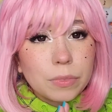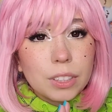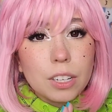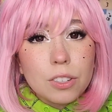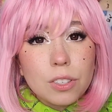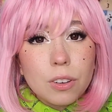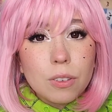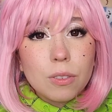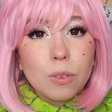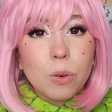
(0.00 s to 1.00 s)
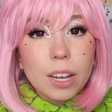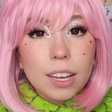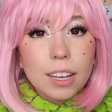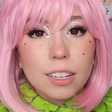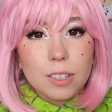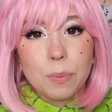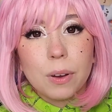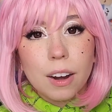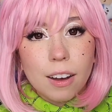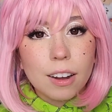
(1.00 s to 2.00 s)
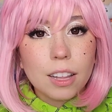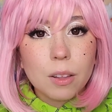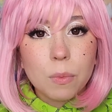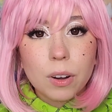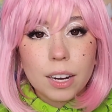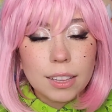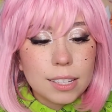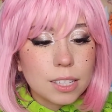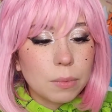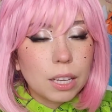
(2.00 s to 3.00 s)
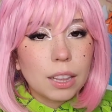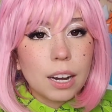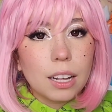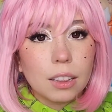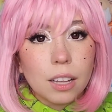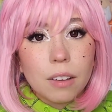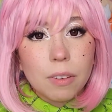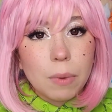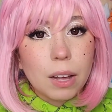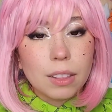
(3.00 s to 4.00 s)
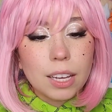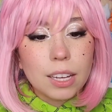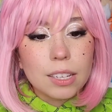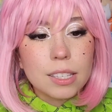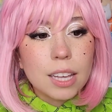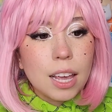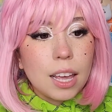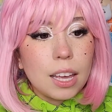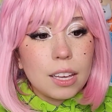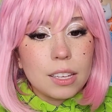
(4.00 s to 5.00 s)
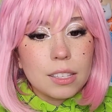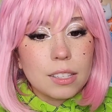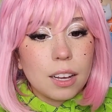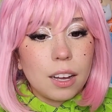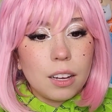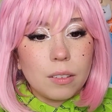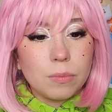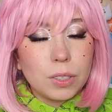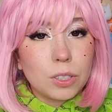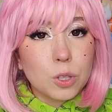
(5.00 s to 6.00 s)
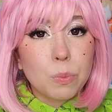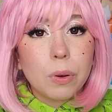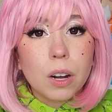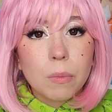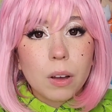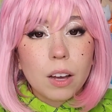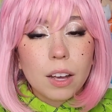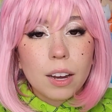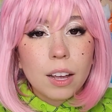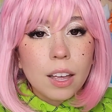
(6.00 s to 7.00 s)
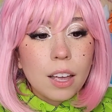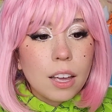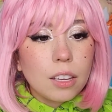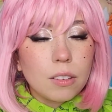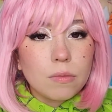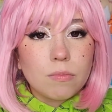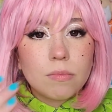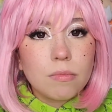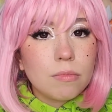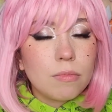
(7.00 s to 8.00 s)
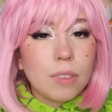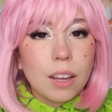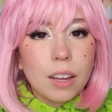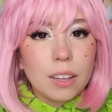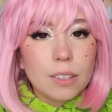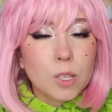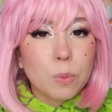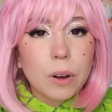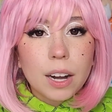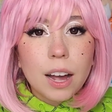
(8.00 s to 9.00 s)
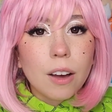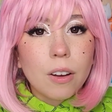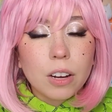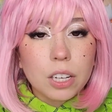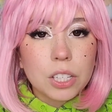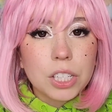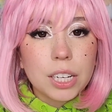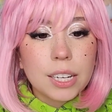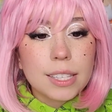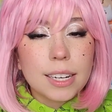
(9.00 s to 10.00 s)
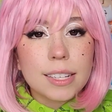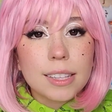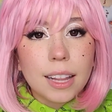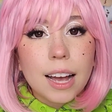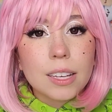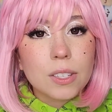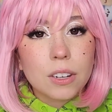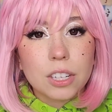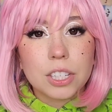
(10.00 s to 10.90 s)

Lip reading: They're so quick to put on in the morning. That's something that I love about these, is you just put them on, you spread it out on your cheeks, and it lasts on your